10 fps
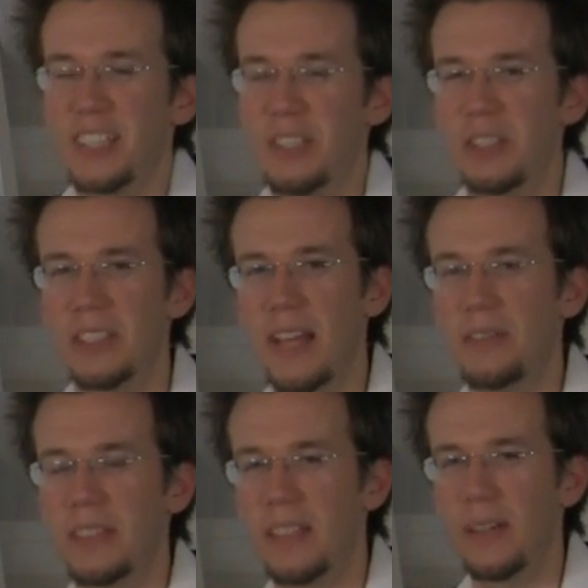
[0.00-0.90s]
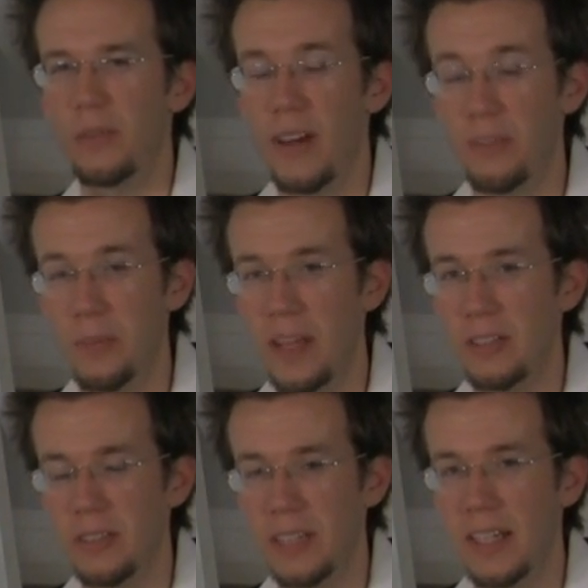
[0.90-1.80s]
So you just have to think of whatever
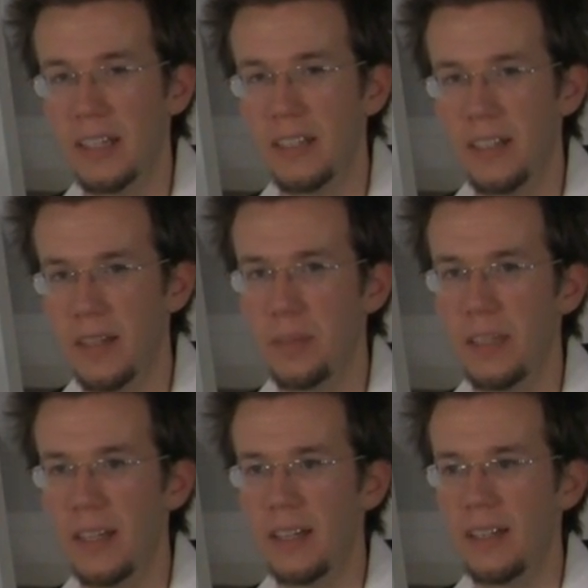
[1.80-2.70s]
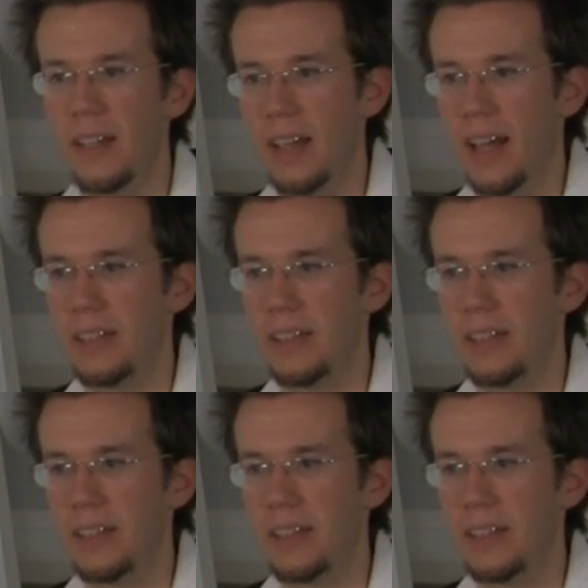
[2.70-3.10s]
major scale you're going to be in,